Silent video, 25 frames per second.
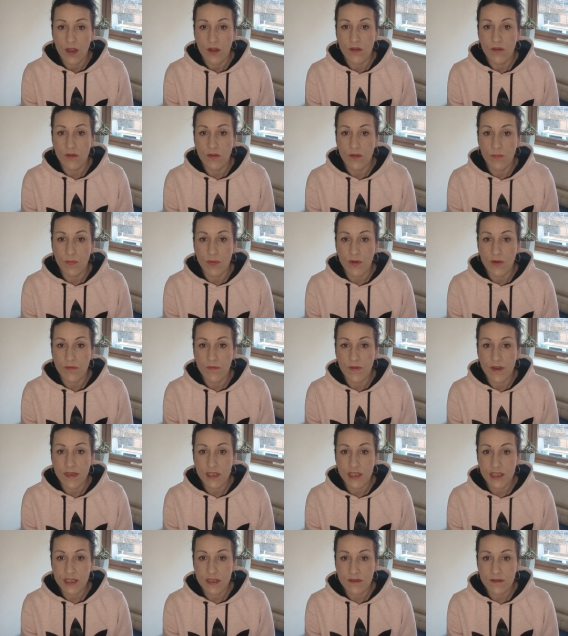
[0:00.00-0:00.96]
do
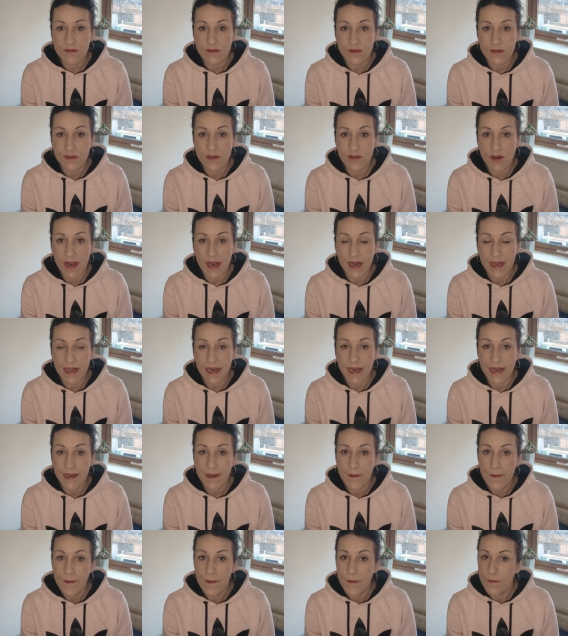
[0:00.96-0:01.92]
professional
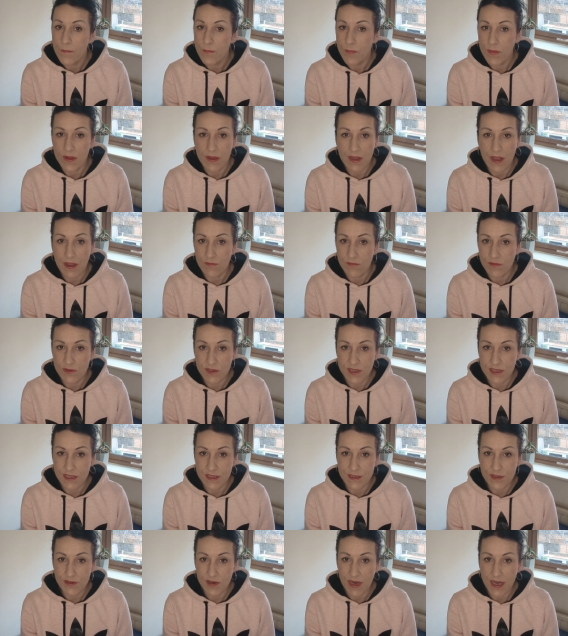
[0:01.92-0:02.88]
training, but I
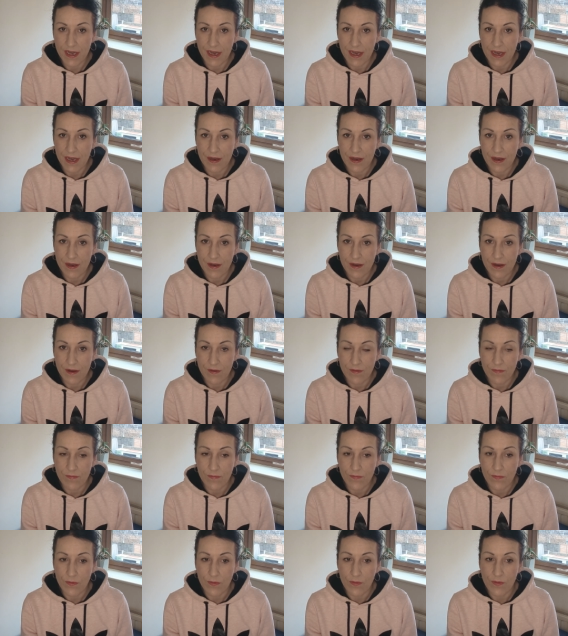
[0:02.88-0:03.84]
wasn't ready
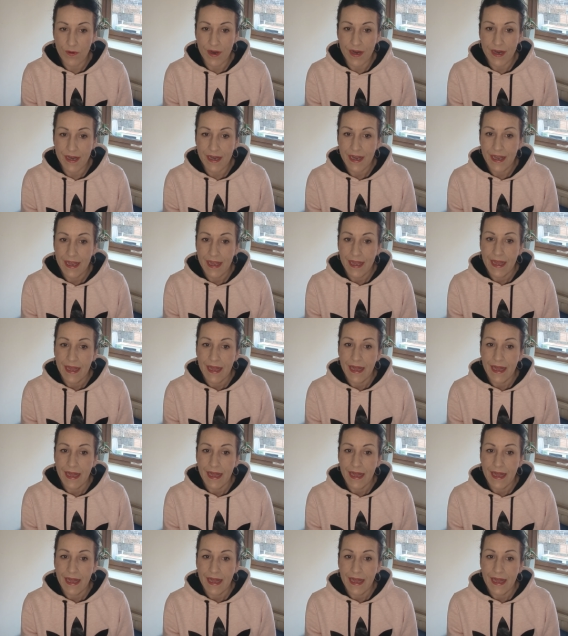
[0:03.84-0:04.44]
for it.